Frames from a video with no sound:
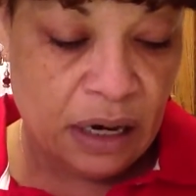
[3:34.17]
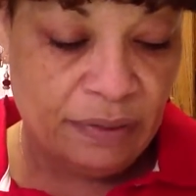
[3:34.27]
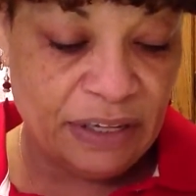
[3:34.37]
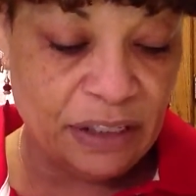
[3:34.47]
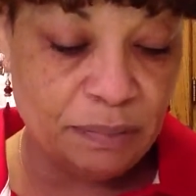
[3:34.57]

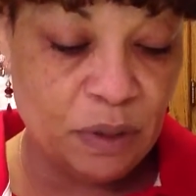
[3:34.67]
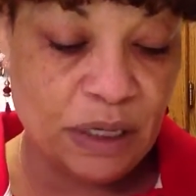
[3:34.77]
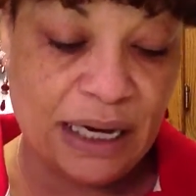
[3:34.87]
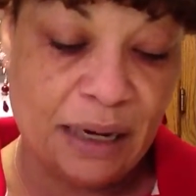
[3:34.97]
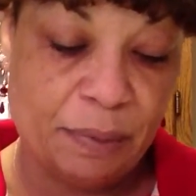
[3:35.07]
This
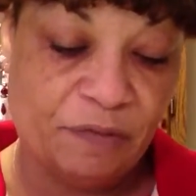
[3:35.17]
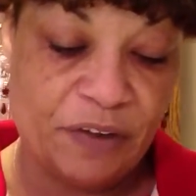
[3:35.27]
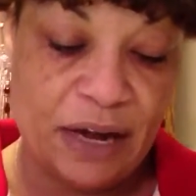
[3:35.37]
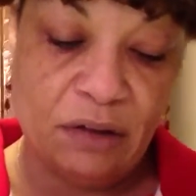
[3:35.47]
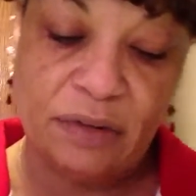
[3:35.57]
book had a
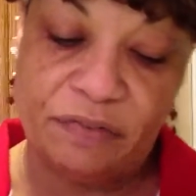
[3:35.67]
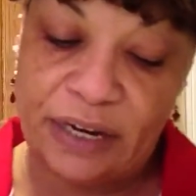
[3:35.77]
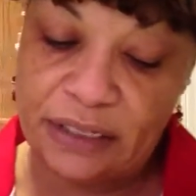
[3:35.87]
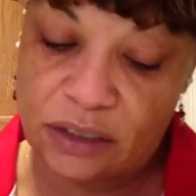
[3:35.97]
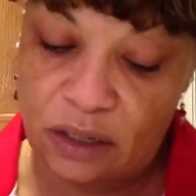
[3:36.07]
profound
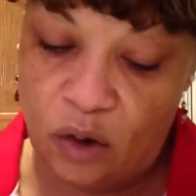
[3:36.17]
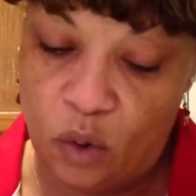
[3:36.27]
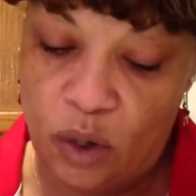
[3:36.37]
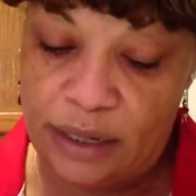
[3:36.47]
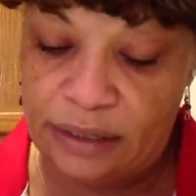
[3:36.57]
effect
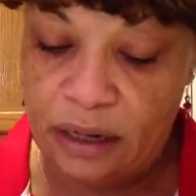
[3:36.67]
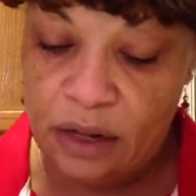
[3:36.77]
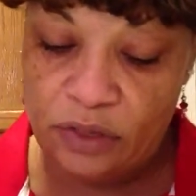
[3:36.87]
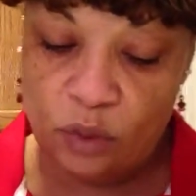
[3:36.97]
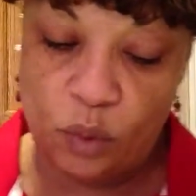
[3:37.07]
on
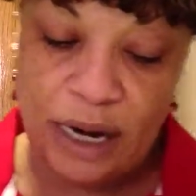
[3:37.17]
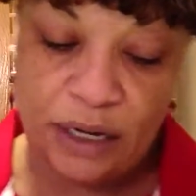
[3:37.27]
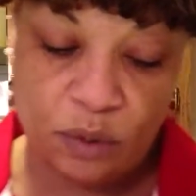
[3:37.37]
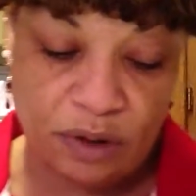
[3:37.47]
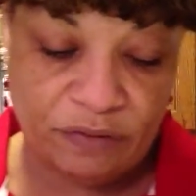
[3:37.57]
the
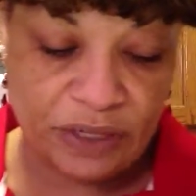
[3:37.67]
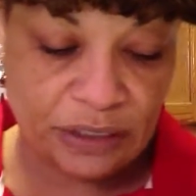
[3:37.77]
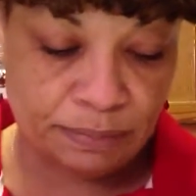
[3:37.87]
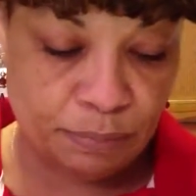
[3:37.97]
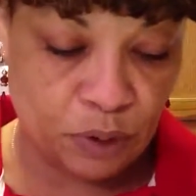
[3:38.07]
writer of
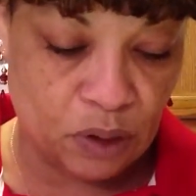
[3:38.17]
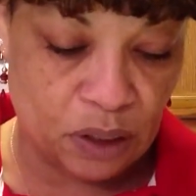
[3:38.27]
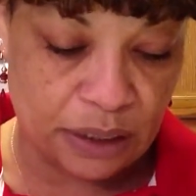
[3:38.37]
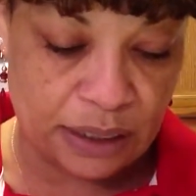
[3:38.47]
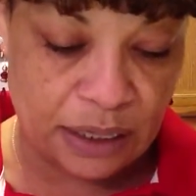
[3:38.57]
this
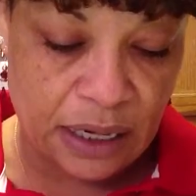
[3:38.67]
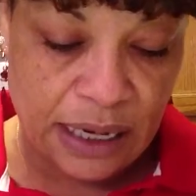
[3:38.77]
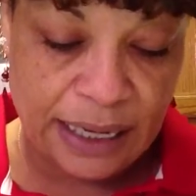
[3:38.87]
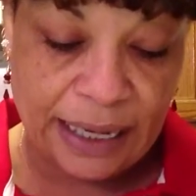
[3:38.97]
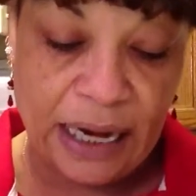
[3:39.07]
book.
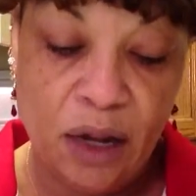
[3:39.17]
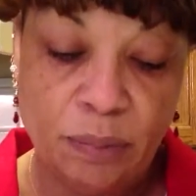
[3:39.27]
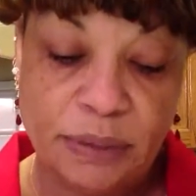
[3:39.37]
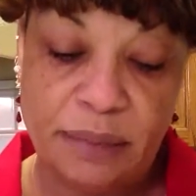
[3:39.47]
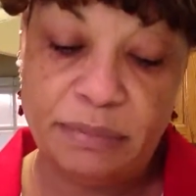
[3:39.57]
It
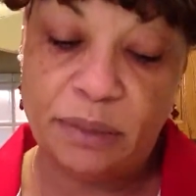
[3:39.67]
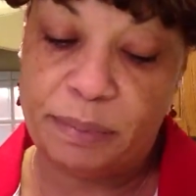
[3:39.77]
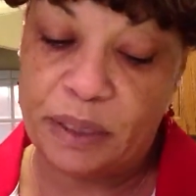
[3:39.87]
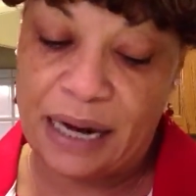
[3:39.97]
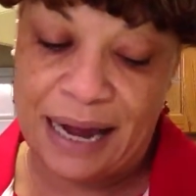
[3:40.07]
helped him to
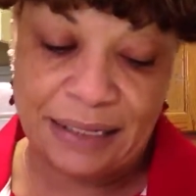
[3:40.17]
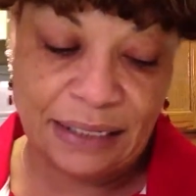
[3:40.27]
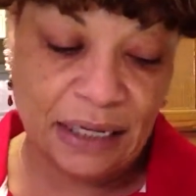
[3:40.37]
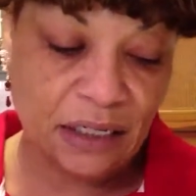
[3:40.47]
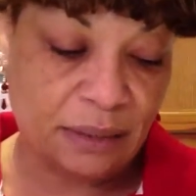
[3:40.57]
put
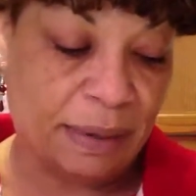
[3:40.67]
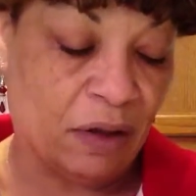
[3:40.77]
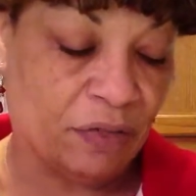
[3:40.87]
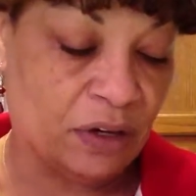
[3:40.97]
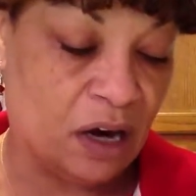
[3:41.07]
ideas
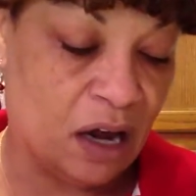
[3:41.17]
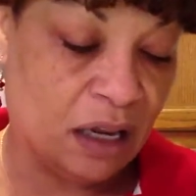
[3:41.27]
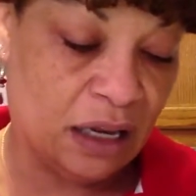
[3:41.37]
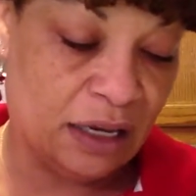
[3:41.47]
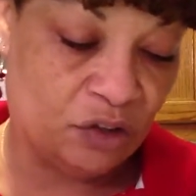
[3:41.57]
about the
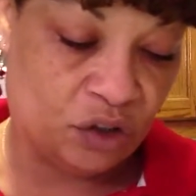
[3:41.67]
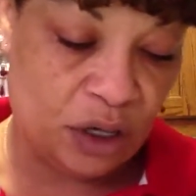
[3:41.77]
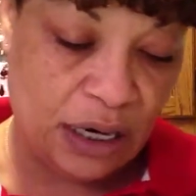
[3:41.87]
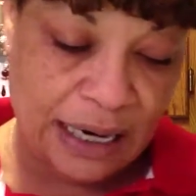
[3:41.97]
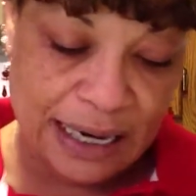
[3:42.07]
knowledge
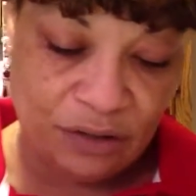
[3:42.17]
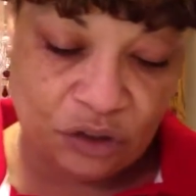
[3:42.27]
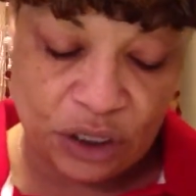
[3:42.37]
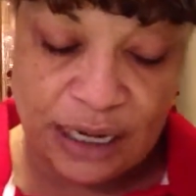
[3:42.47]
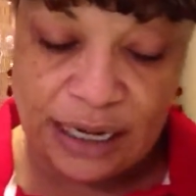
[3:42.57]
and
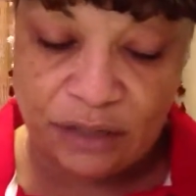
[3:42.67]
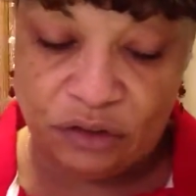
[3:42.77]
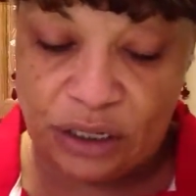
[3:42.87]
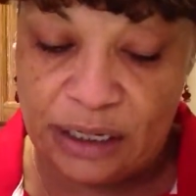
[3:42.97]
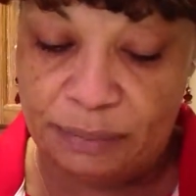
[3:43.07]

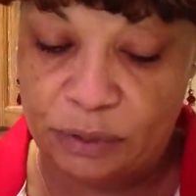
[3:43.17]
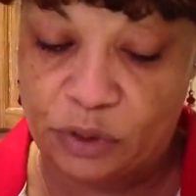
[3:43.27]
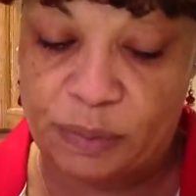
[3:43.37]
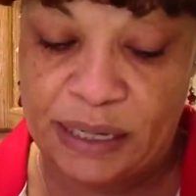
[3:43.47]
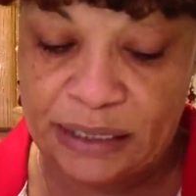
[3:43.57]
change in
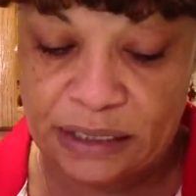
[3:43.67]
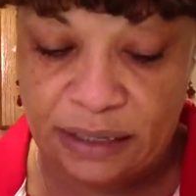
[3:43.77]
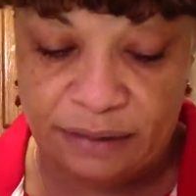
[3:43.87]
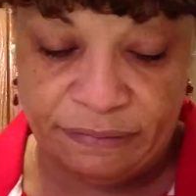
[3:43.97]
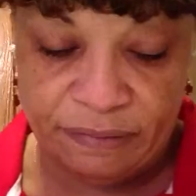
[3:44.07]

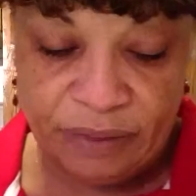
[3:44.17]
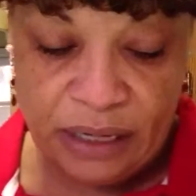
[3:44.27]
perspective.